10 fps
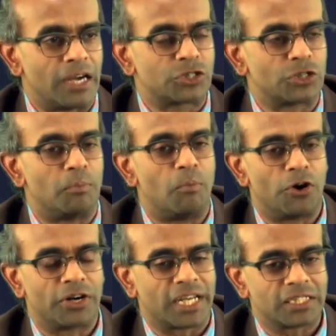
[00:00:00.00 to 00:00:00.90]
And so the
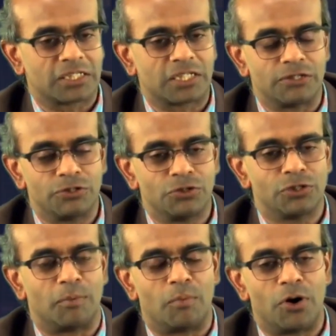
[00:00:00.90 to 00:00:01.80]
more tests you
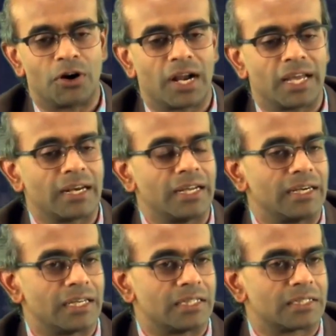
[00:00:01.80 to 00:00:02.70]
do, the more likely
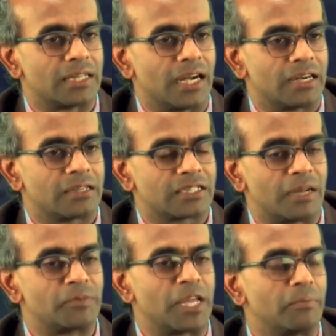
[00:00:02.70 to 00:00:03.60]
it is that
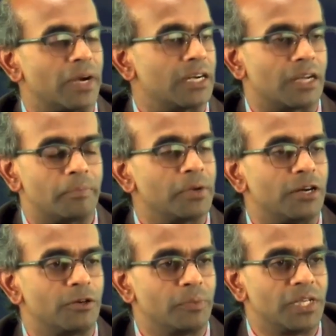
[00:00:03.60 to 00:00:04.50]
something might
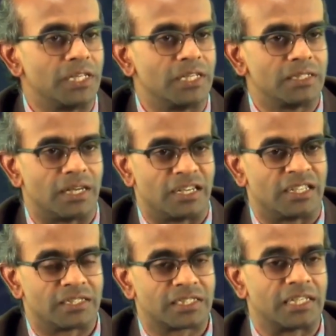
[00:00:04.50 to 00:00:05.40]
appear to be
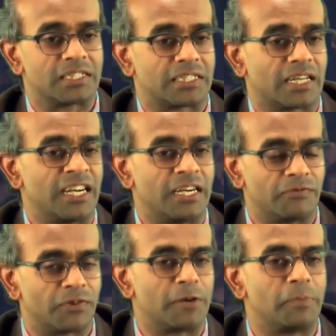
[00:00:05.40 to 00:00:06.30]
statistically
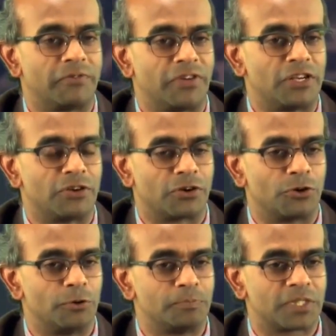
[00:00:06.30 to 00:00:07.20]
different between your
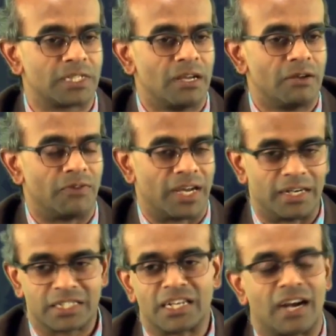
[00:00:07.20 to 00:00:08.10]
groups,
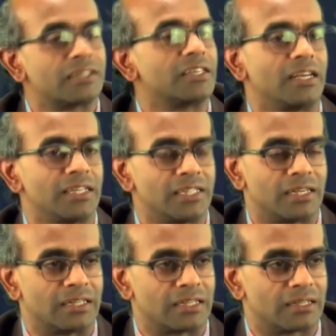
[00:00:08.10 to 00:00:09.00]
while it's not really
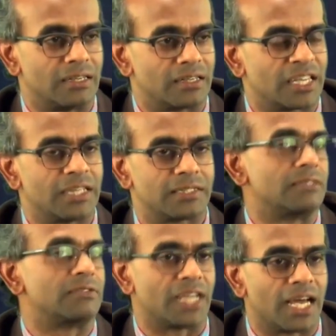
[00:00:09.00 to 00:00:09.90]
the case
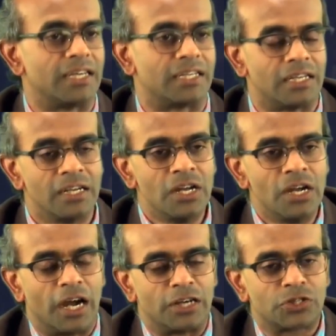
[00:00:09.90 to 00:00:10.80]
in reality.
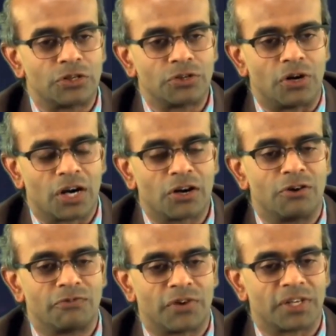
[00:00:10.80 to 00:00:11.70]
And so to
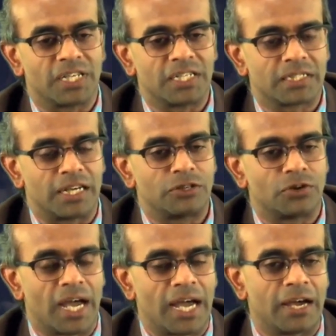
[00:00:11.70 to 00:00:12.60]
account for this and
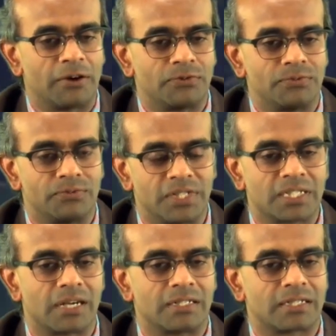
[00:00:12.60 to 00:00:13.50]
to have
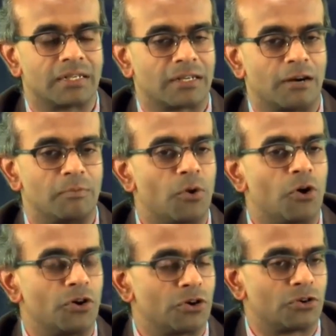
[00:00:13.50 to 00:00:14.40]
results that are
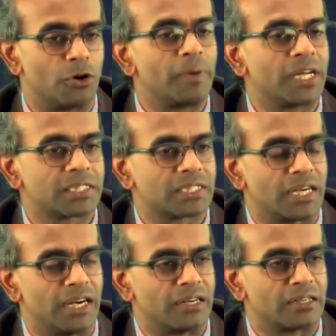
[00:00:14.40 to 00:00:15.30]
more robust
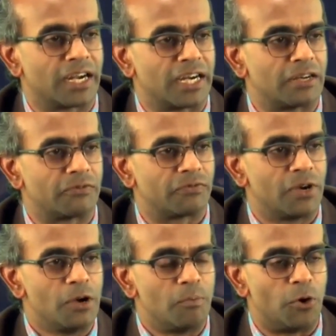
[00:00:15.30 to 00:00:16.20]
and kind of
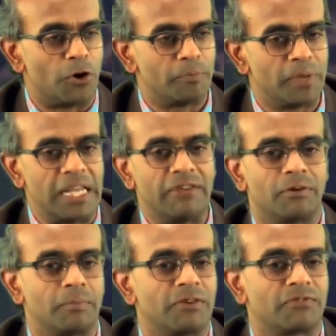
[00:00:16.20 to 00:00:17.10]
more
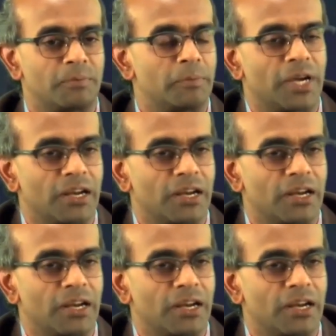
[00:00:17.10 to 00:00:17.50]
believable from a